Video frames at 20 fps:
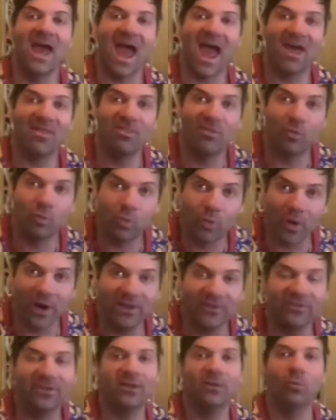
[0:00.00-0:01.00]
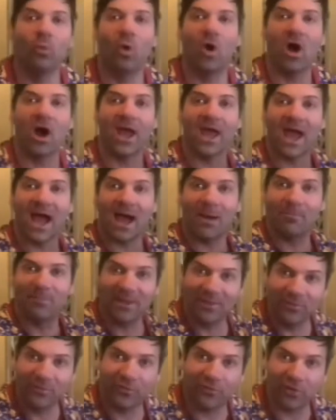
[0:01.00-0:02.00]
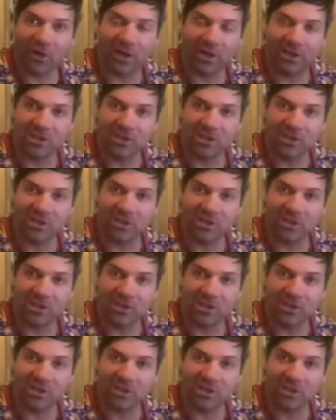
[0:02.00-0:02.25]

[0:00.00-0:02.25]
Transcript: and the reason why I'm inside